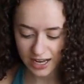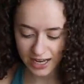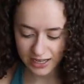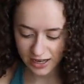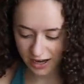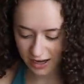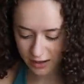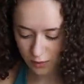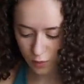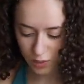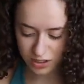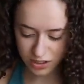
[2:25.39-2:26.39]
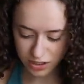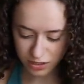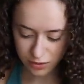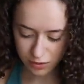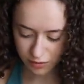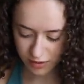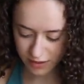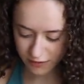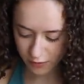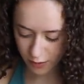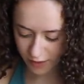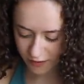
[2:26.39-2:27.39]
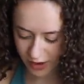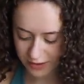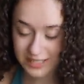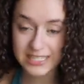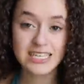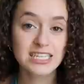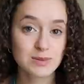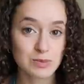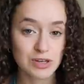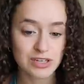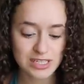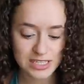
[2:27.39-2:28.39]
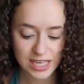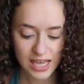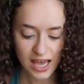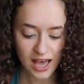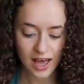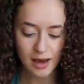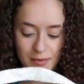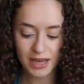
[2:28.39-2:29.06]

I got one, two, three, four, five, six books um,